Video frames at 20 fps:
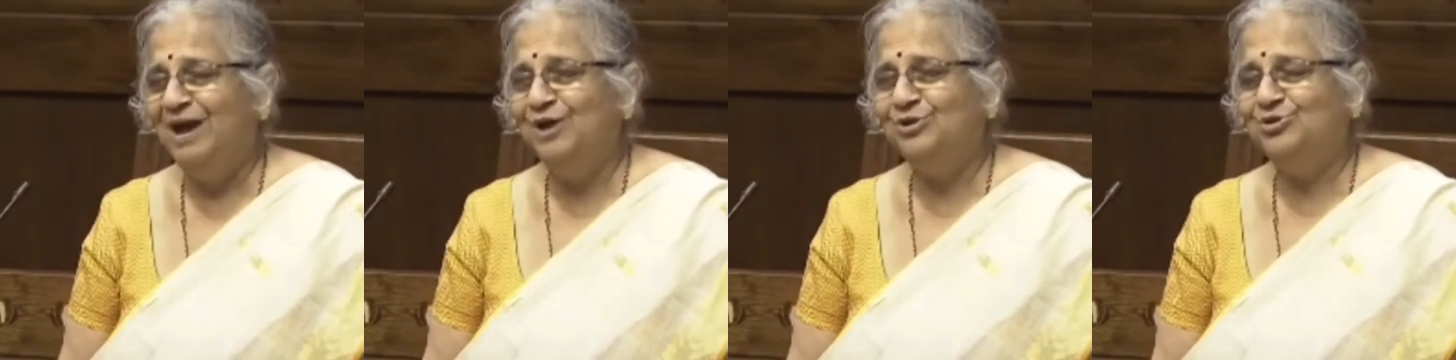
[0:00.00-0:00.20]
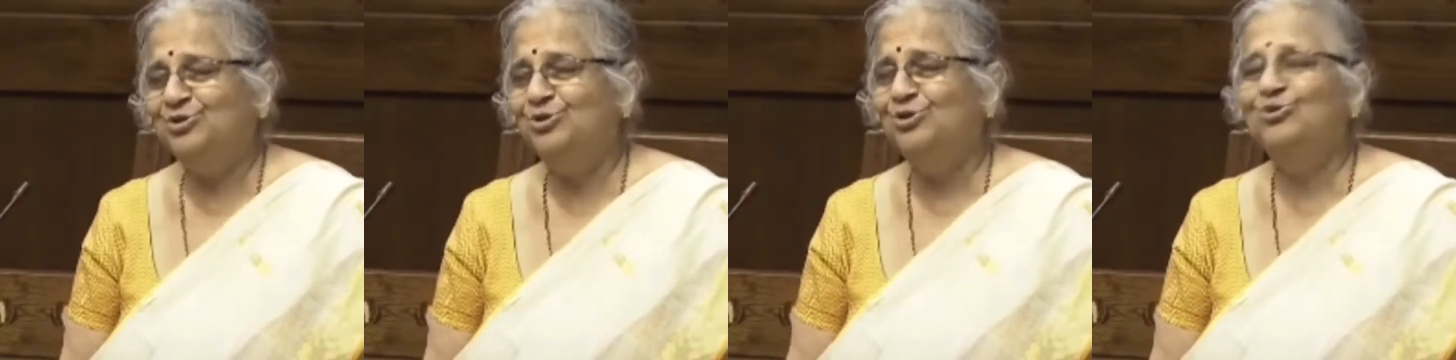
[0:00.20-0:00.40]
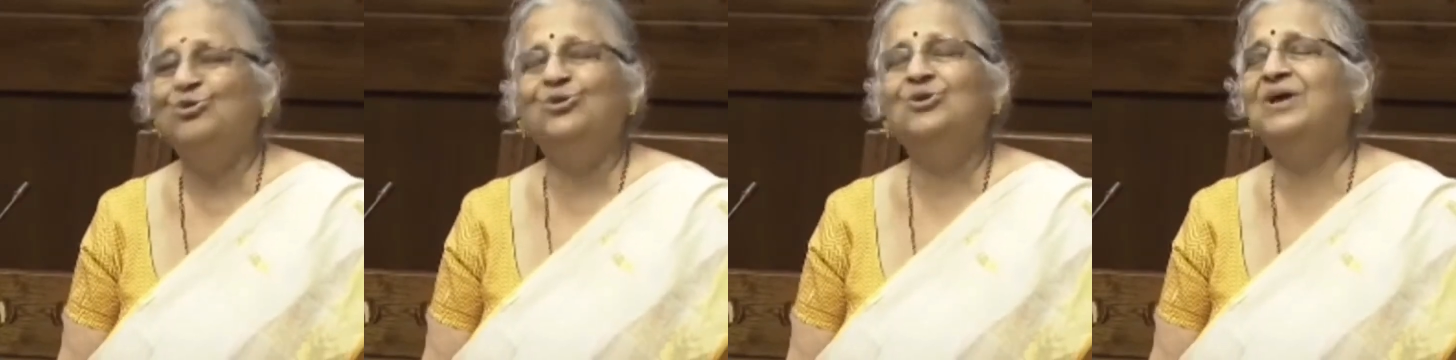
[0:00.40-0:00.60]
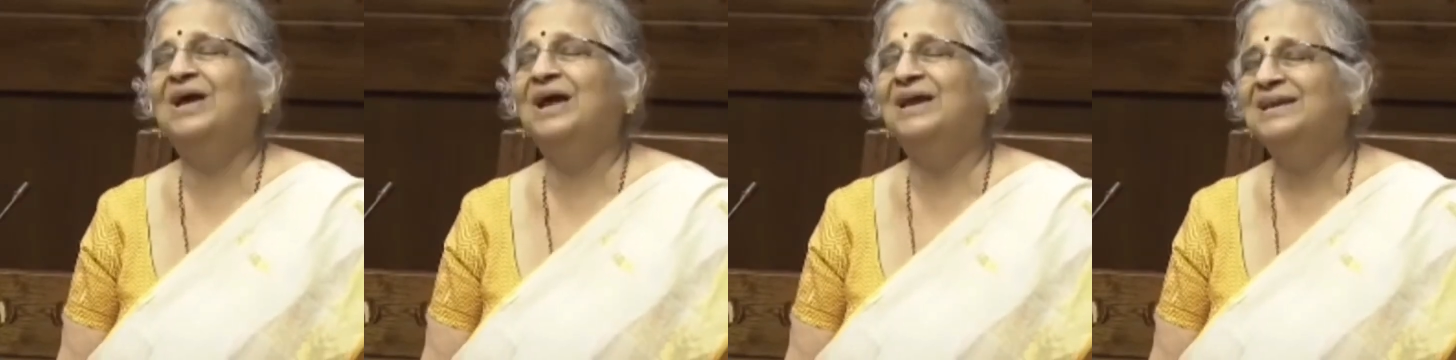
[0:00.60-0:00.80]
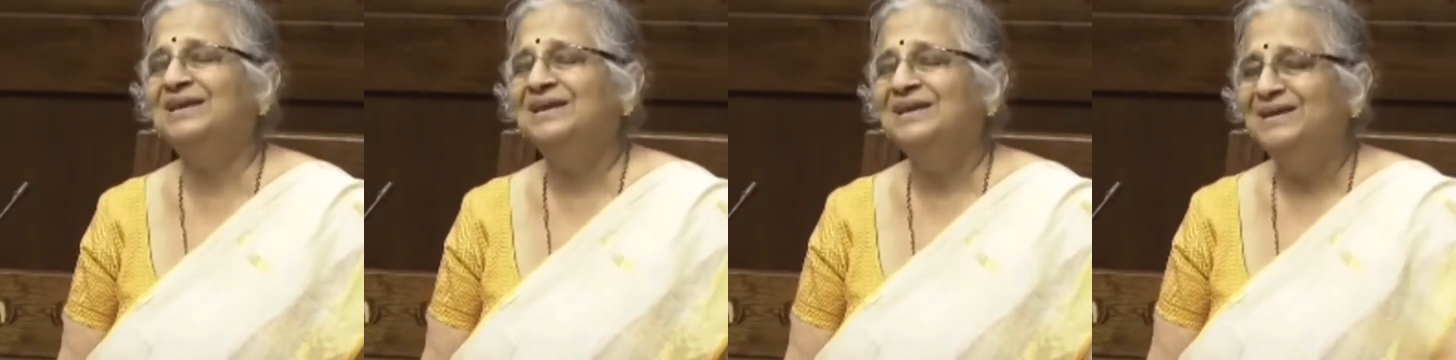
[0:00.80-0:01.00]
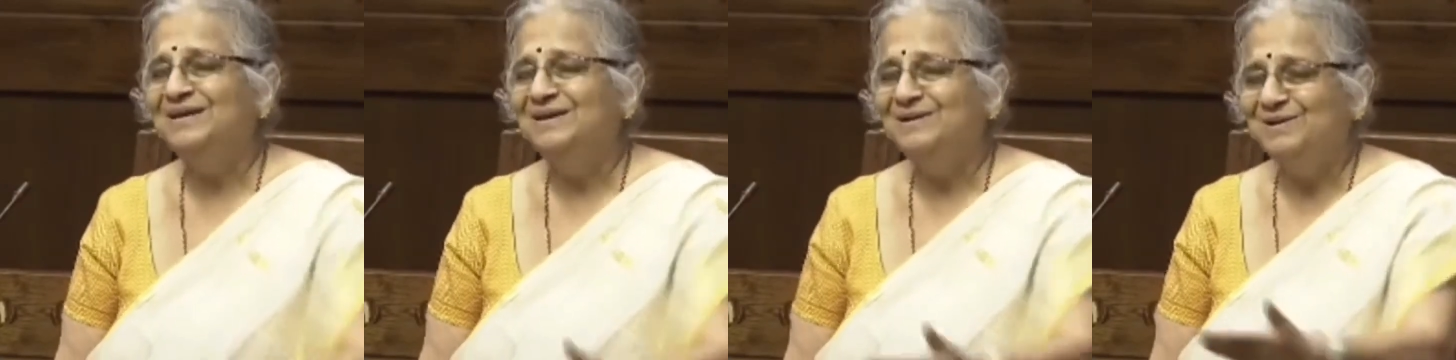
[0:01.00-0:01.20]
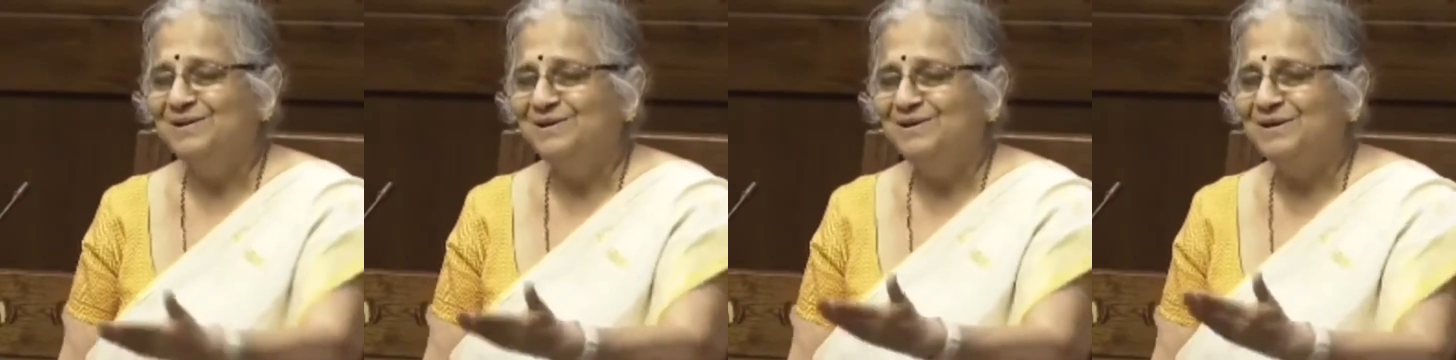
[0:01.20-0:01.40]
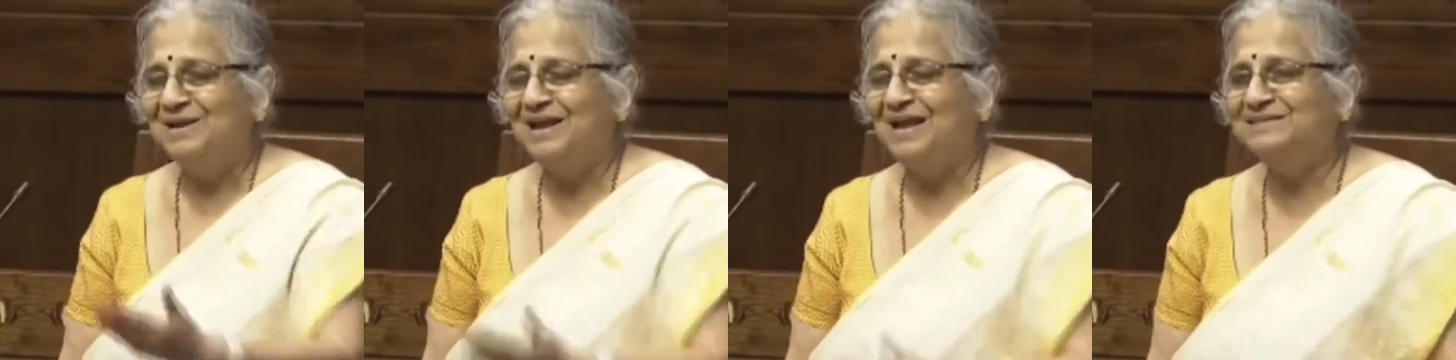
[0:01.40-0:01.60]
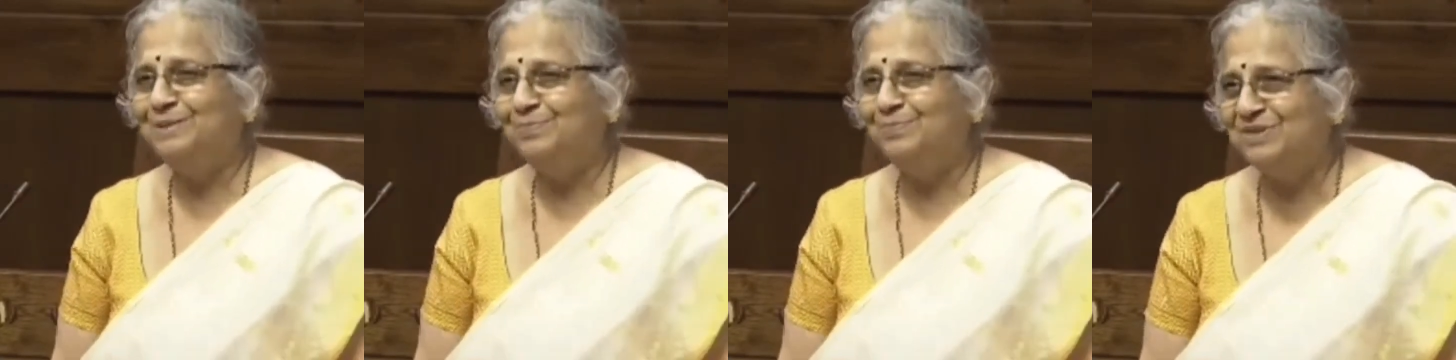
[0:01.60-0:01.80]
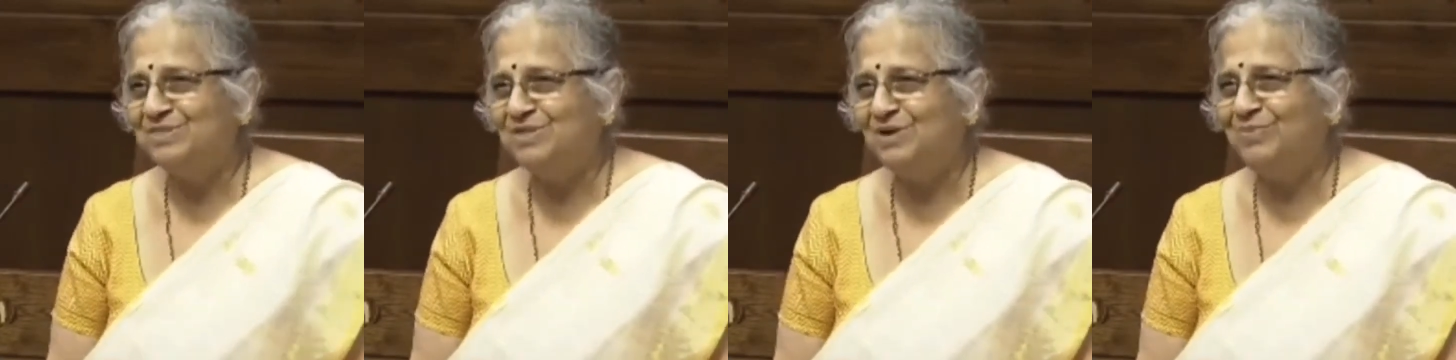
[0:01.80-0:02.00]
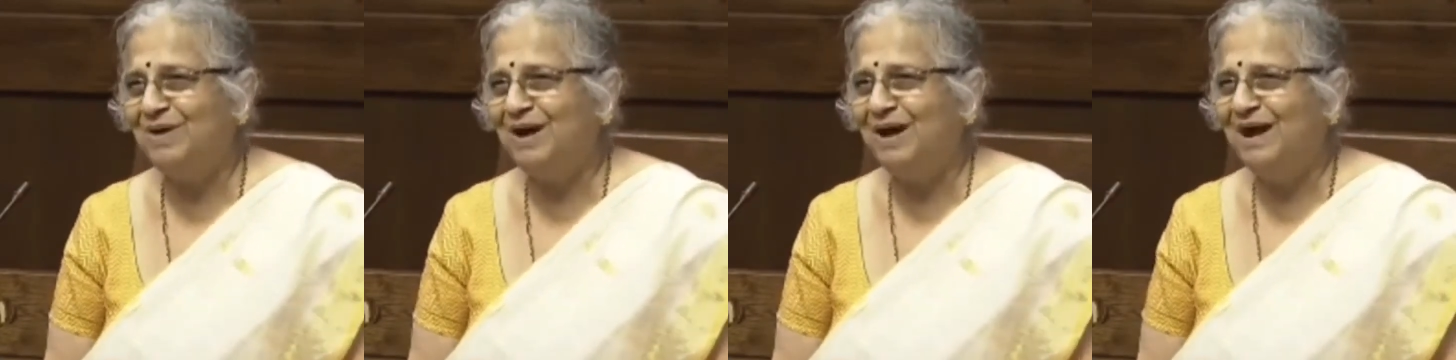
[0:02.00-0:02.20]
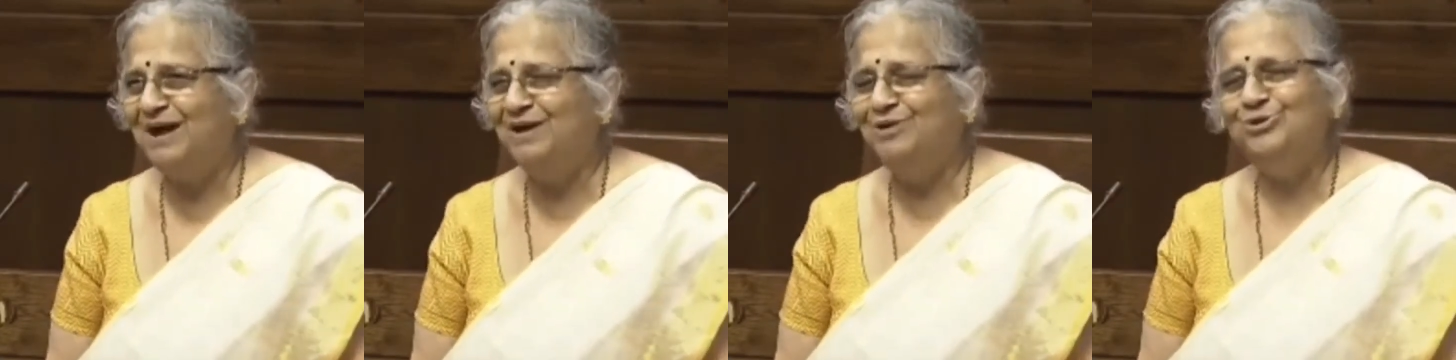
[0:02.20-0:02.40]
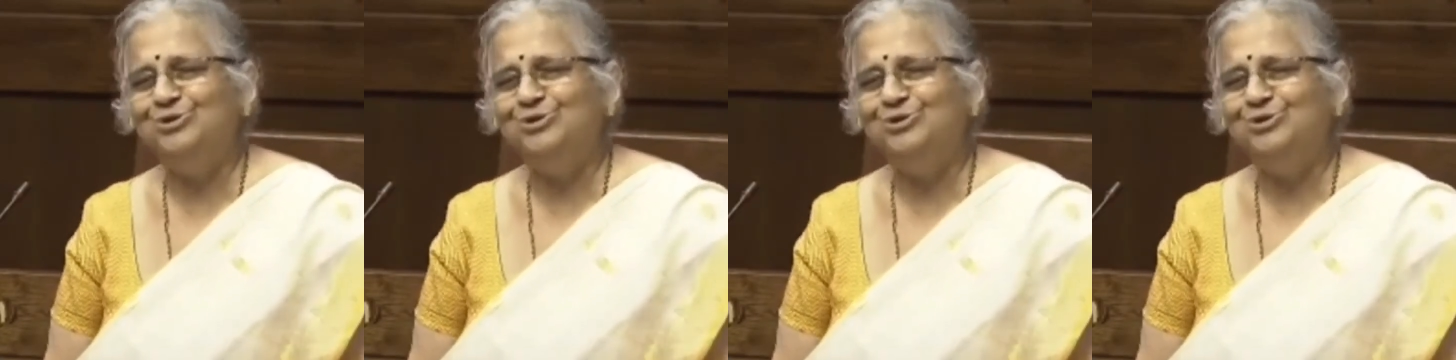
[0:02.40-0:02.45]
I used to look at Rajapath Sabha.